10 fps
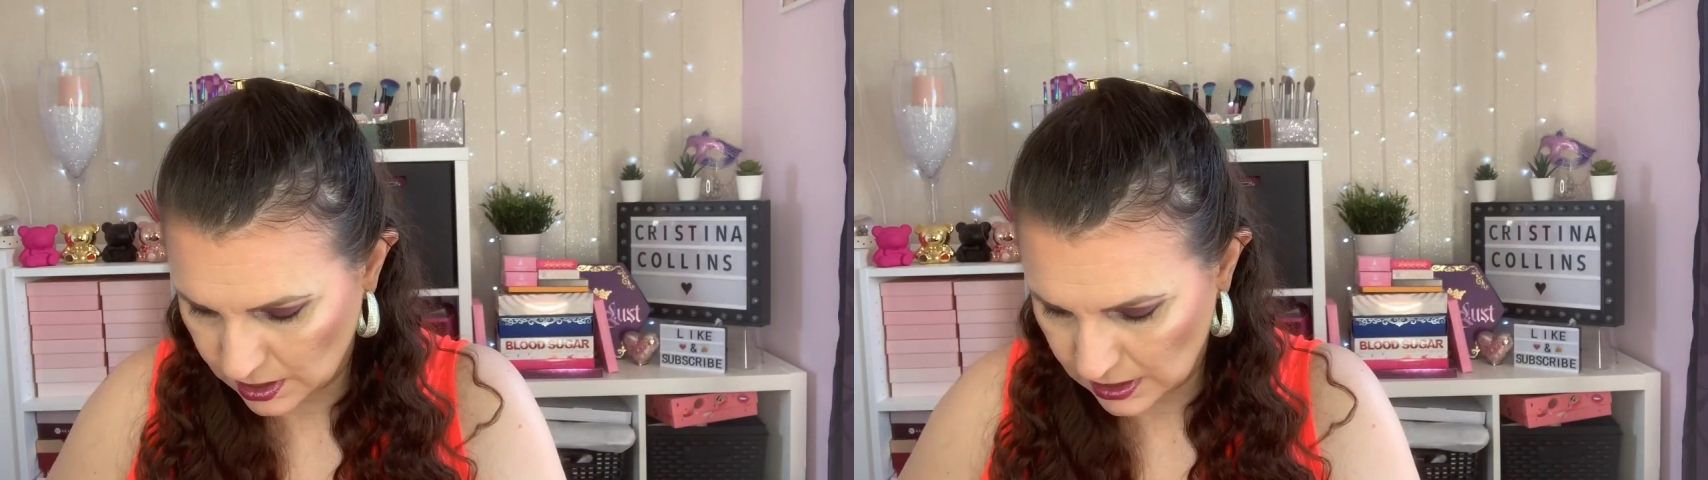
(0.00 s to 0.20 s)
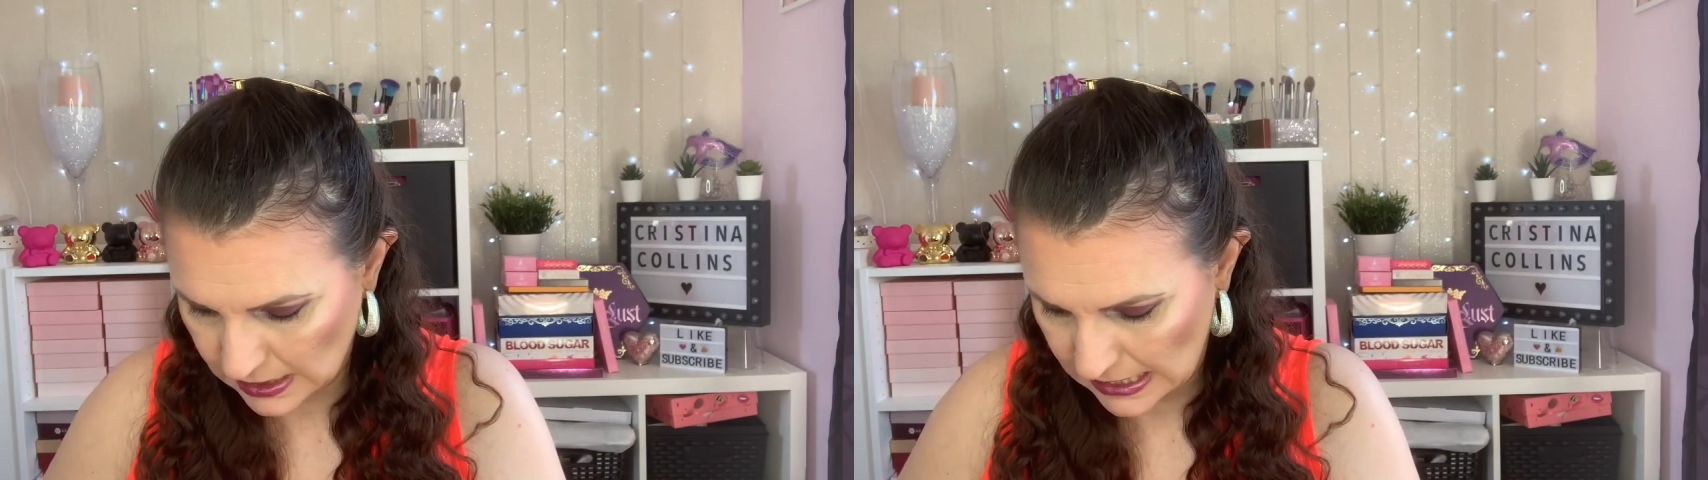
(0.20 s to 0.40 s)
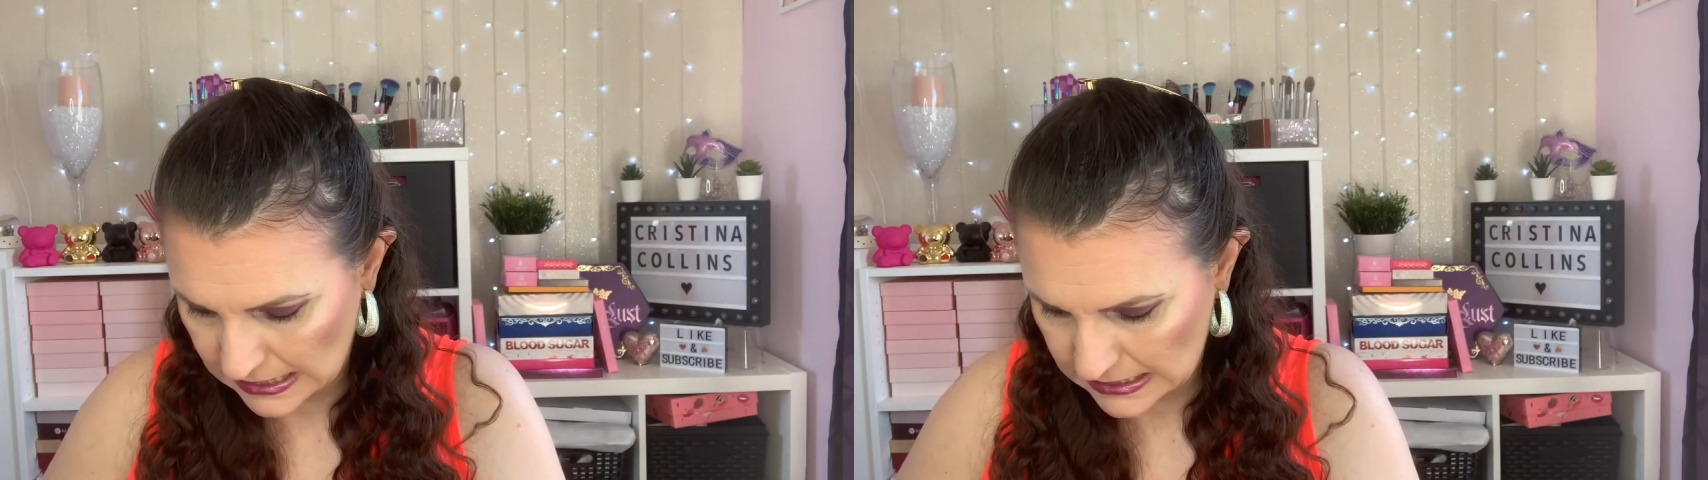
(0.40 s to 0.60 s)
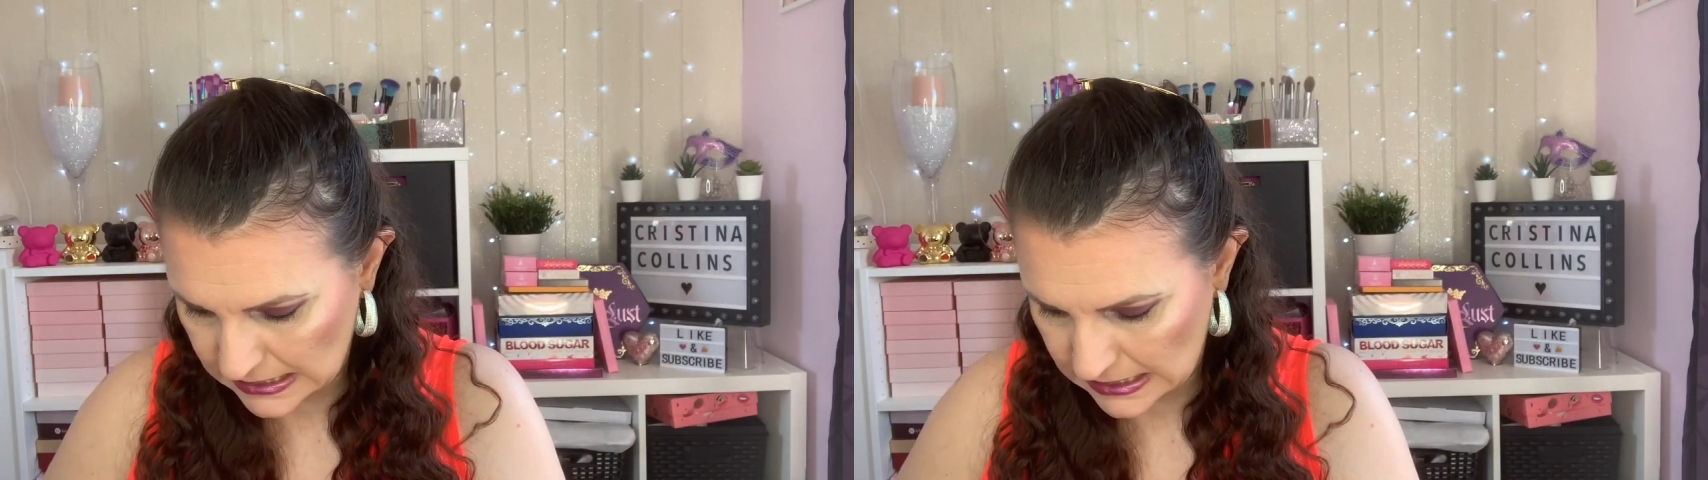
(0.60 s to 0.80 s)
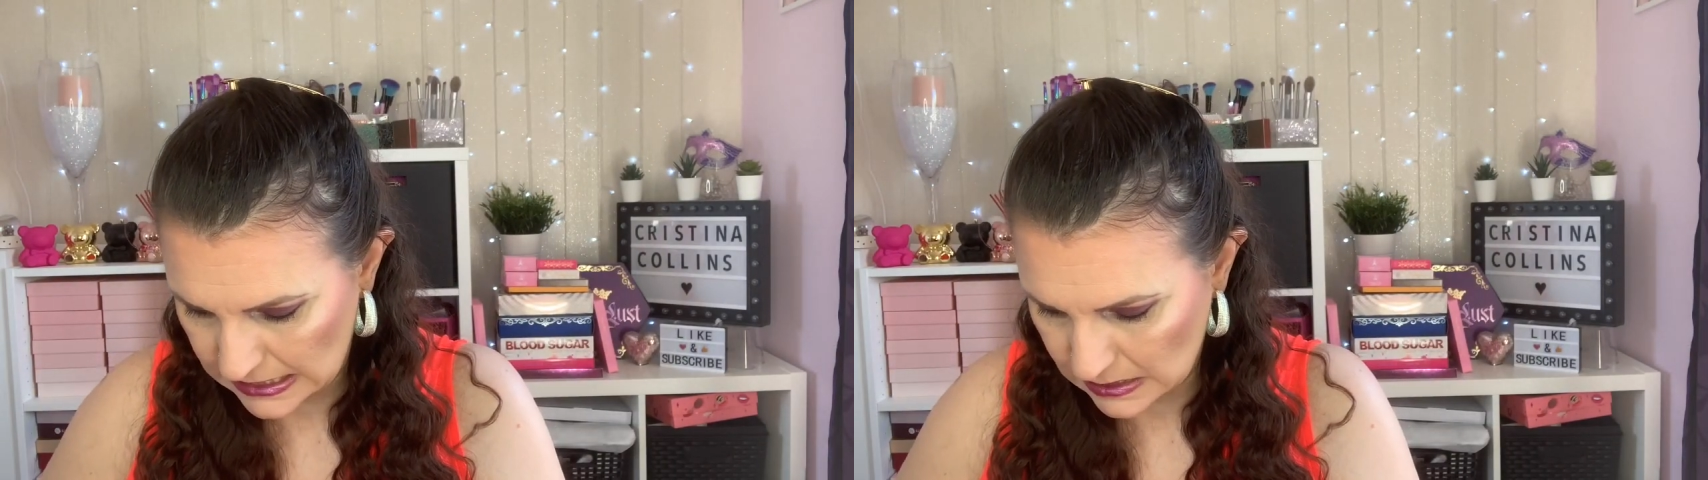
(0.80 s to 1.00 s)
That
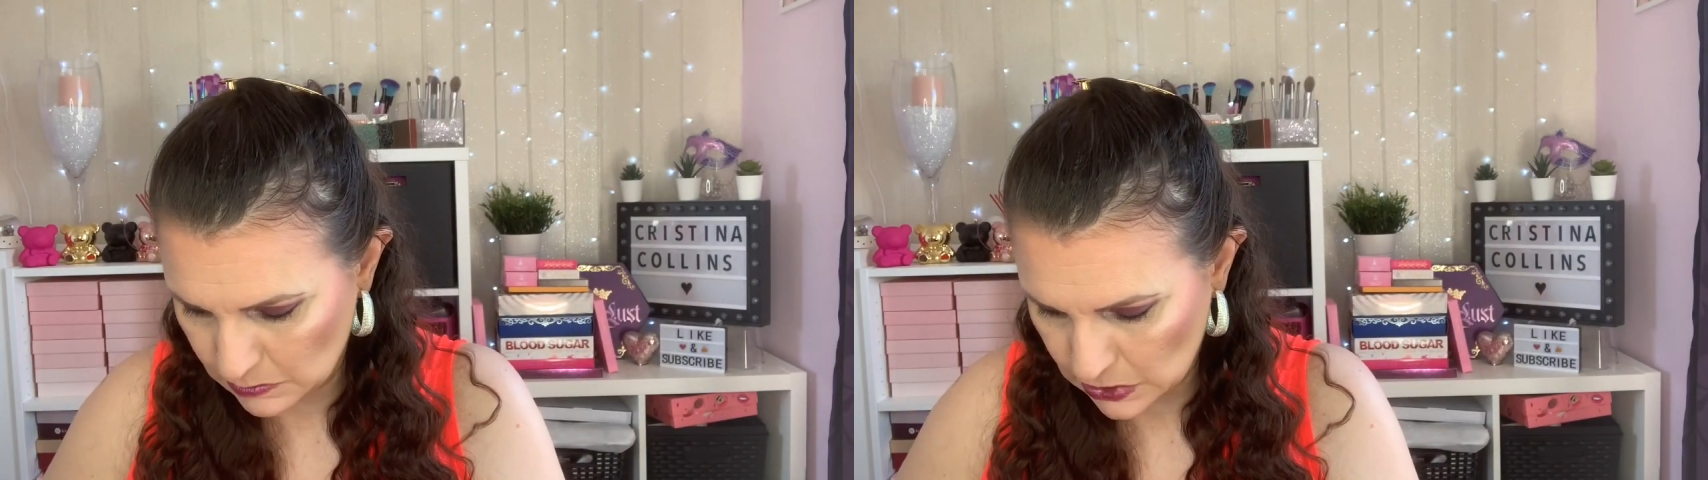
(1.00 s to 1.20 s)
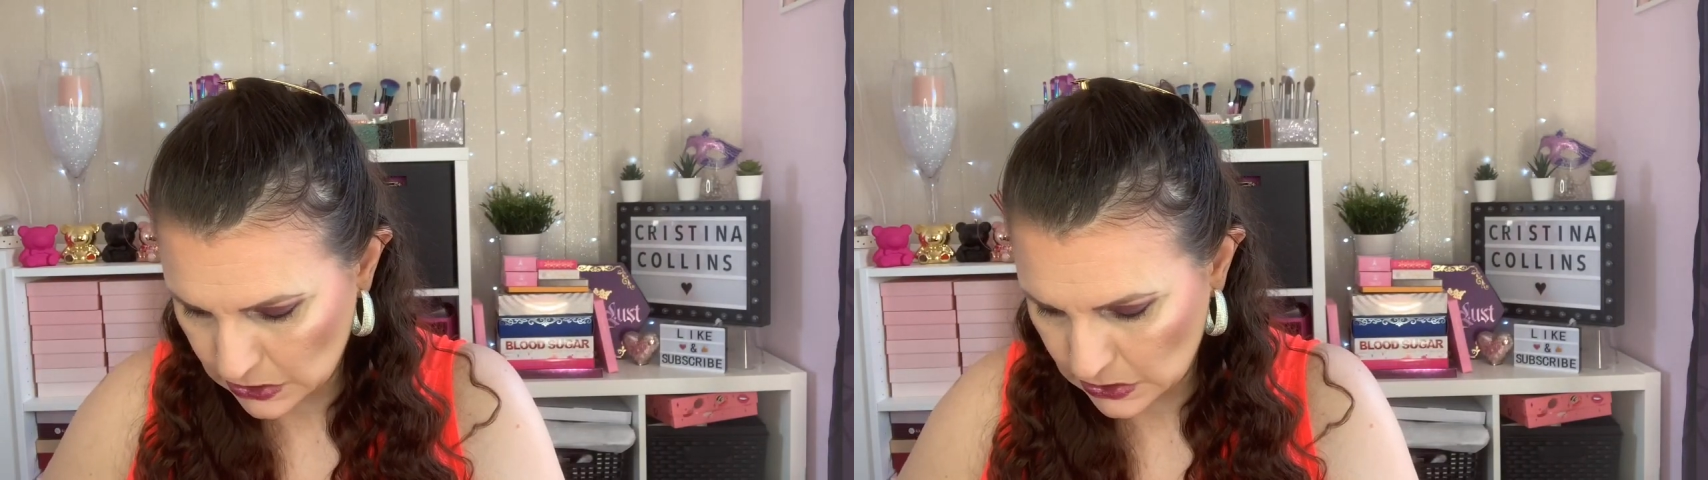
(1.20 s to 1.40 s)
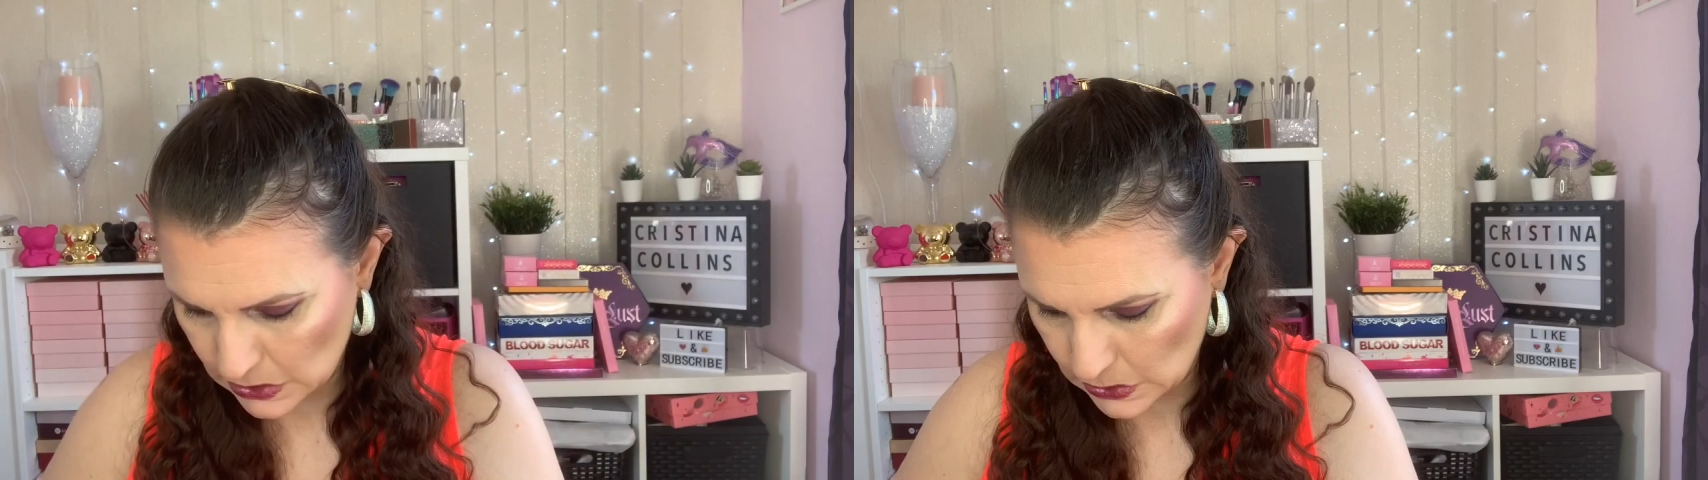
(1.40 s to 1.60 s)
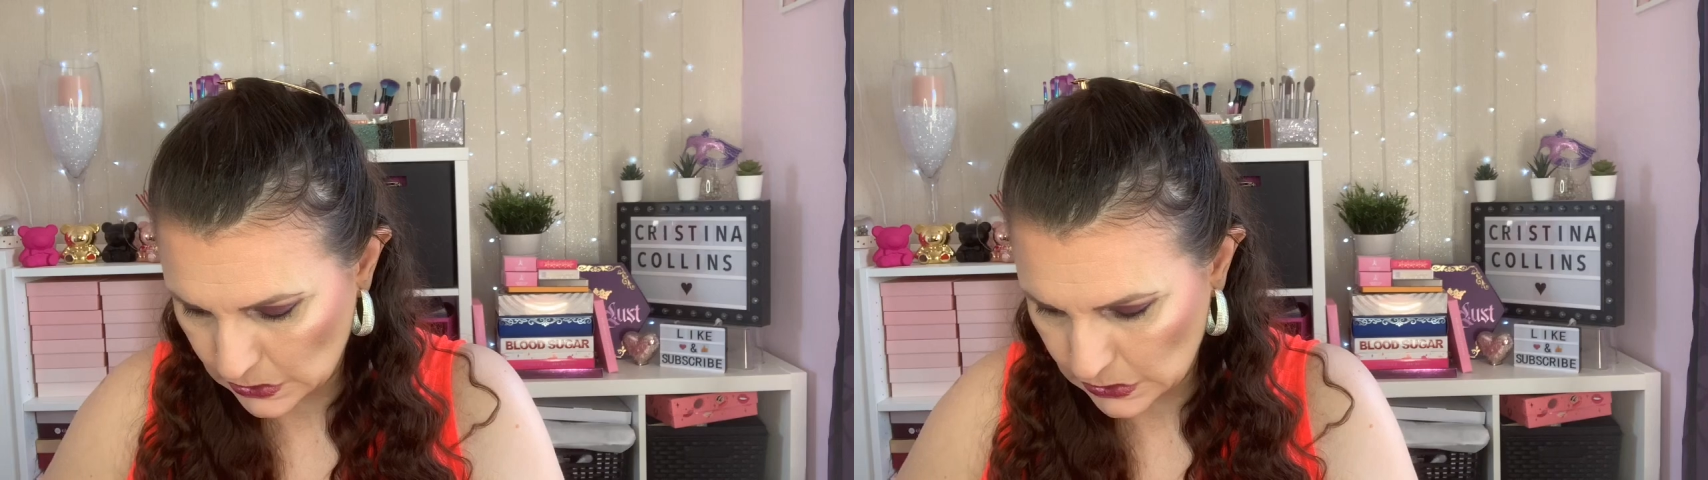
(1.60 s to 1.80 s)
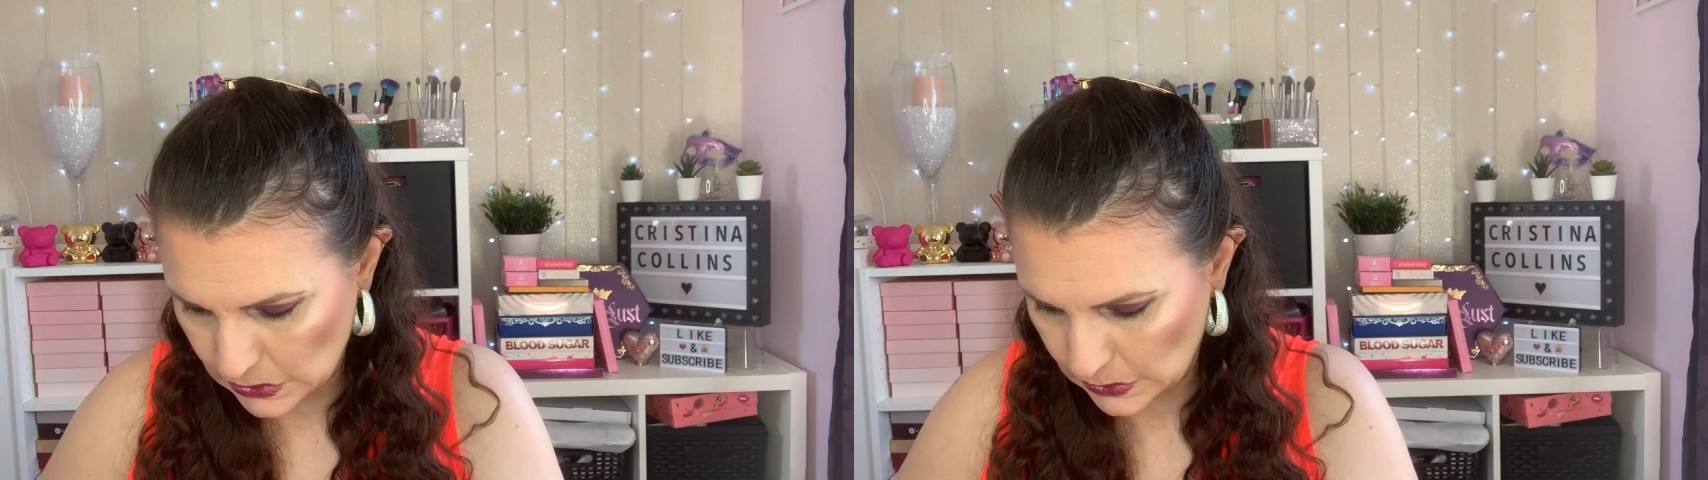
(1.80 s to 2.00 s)
is my star
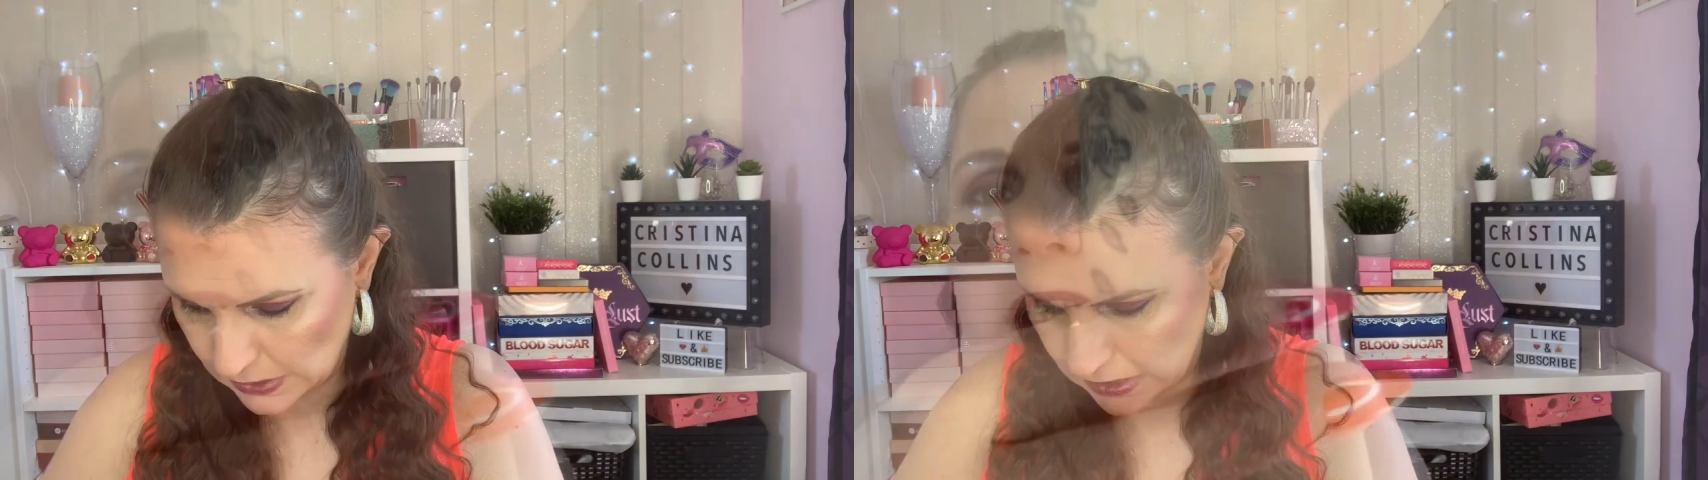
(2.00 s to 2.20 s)
sign.